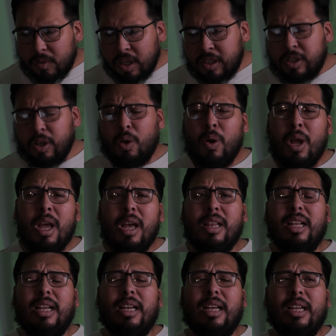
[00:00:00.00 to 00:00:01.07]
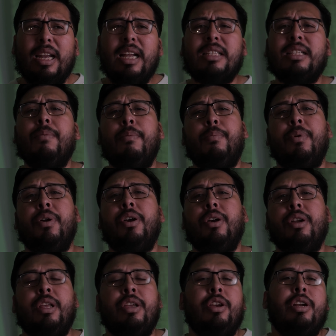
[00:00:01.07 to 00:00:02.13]
So the next type of
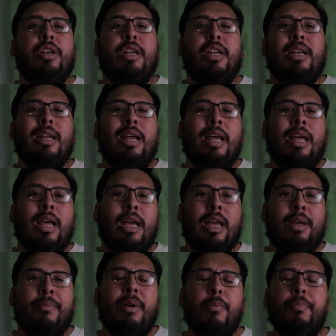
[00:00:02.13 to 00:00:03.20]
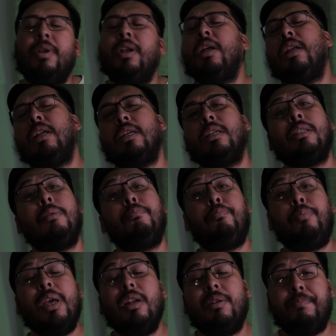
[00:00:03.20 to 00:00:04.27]
printer that you're gonna need, in my opinion, is a
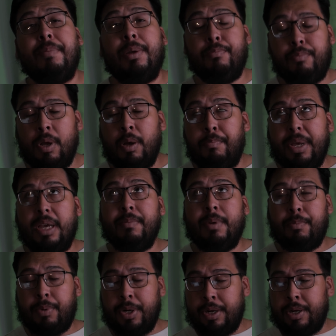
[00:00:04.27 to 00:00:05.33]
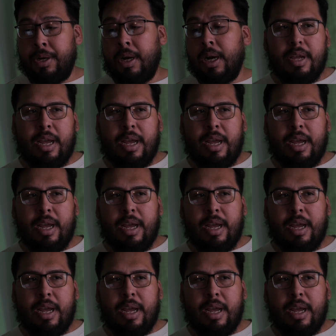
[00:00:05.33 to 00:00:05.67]
pigment printer.